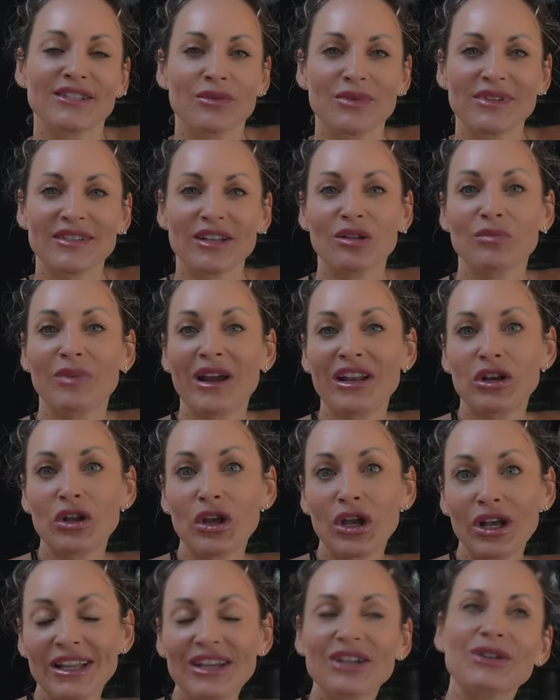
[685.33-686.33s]
so we celebrated
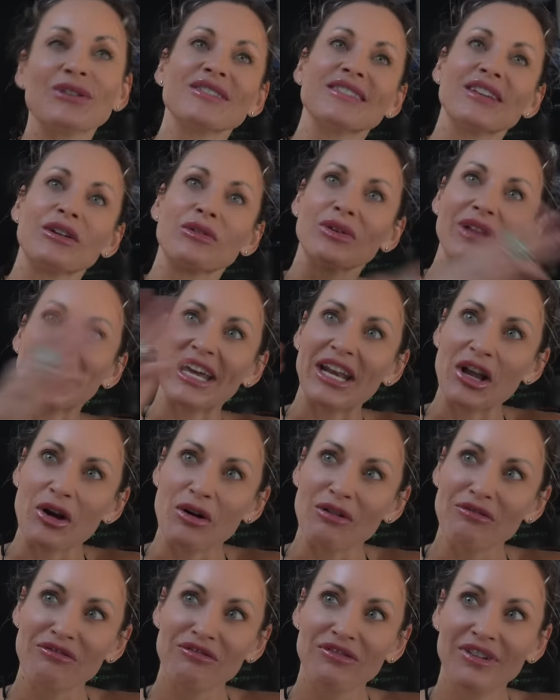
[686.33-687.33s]
early because they're all heading
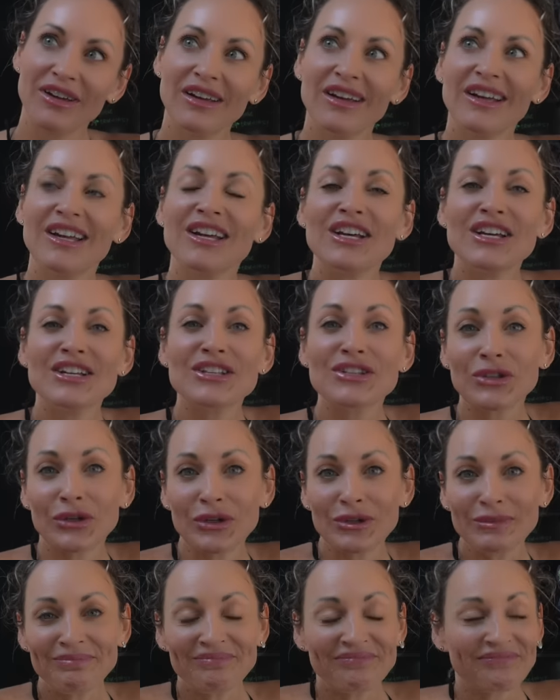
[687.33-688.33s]
off
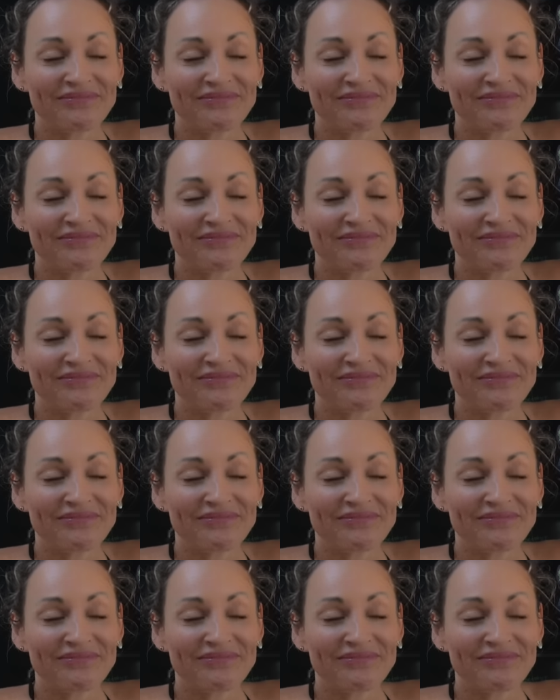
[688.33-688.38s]
soon.